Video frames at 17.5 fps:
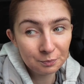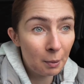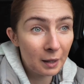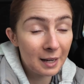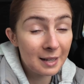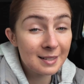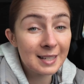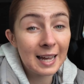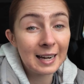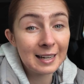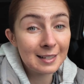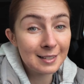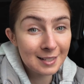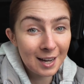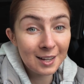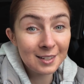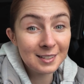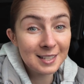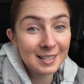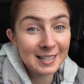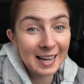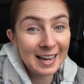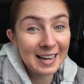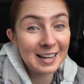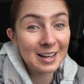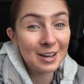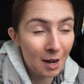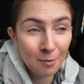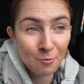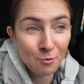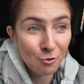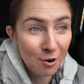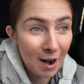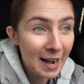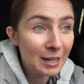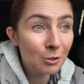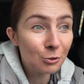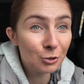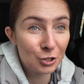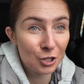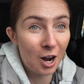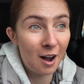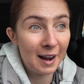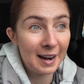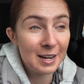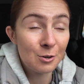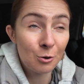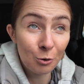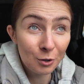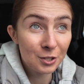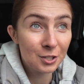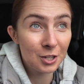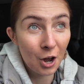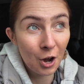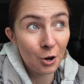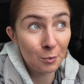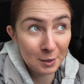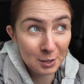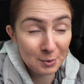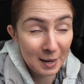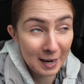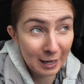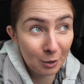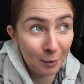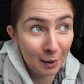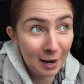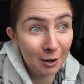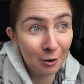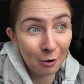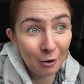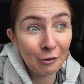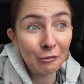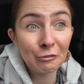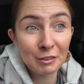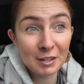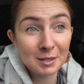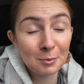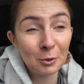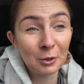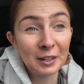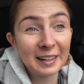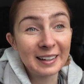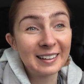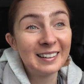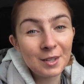but it's getting done today, come rain or shine or snow, which we had quite a lot of this morning.